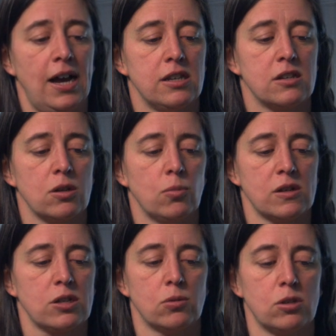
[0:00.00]
and
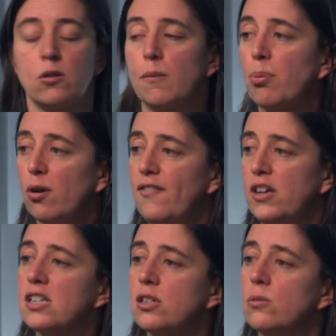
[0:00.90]
what's called
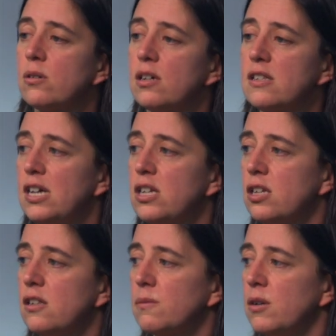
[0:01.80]
non-profit
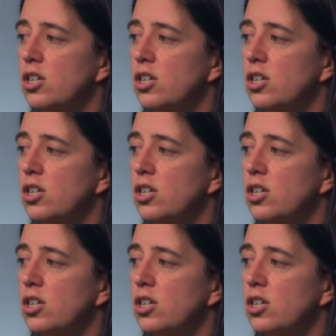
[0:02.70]
organisations,